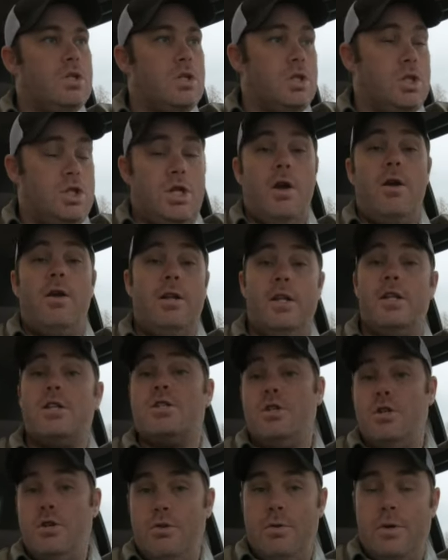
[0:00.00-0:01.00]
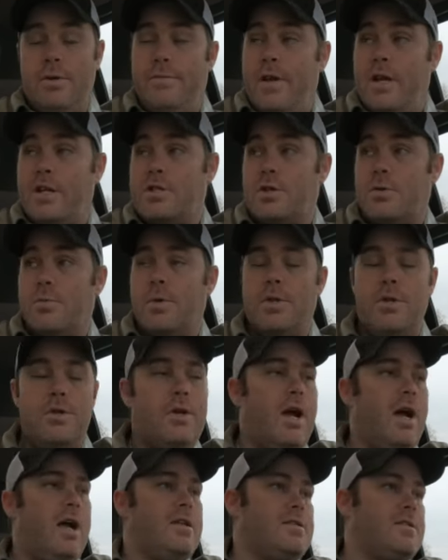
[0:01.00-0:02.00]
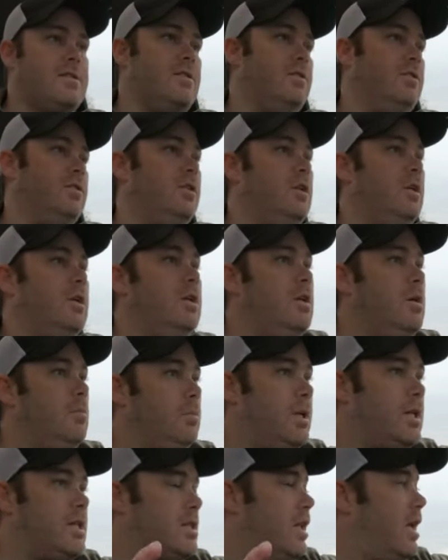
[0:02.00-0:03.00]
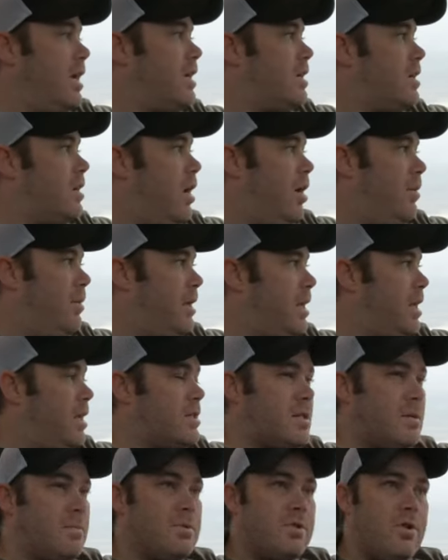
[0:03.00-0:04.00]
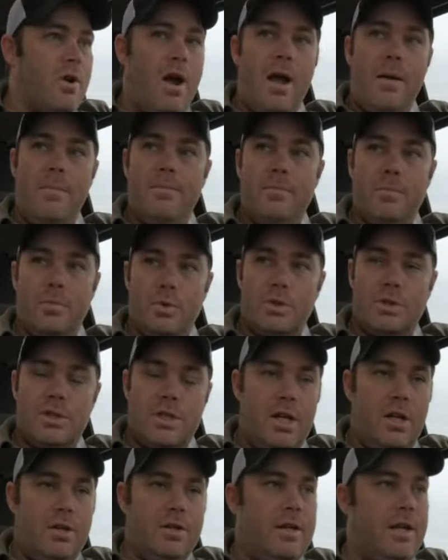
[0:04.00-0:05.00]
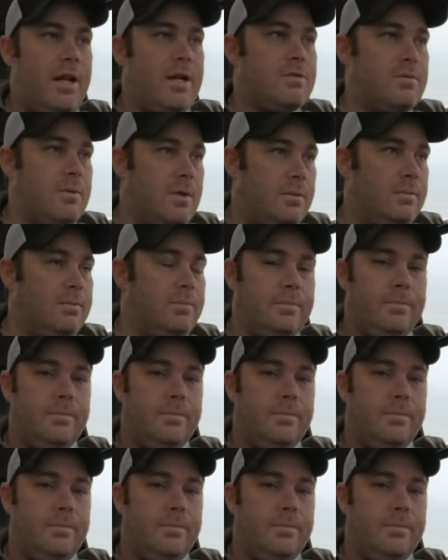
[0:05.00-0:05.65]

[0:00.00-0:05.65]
sharing this new adventure with you guys. So please like, comment, and subscribe, and we'll see you on the next one.